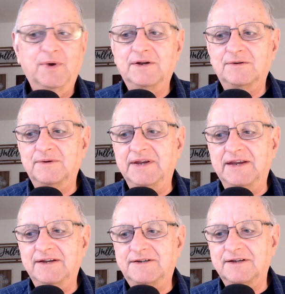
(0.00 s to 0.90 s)
We don't
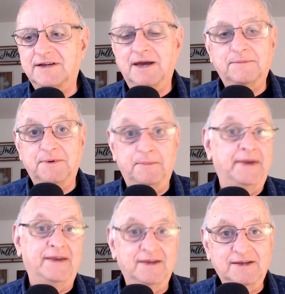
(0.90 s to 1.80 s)
need to come to
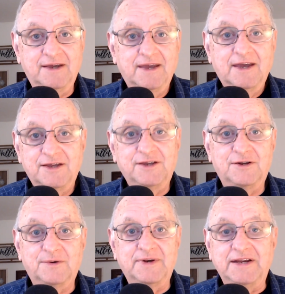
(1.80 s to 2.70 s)
me.
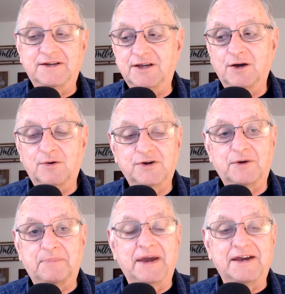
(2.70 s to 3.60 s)
You don't need to go to
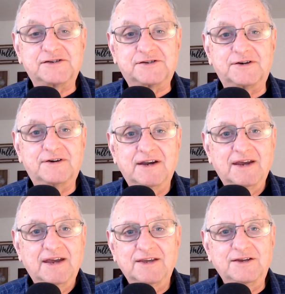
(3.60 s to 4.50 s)
your pastor.
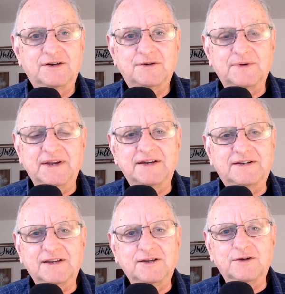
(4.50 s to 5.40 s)
You don't need to,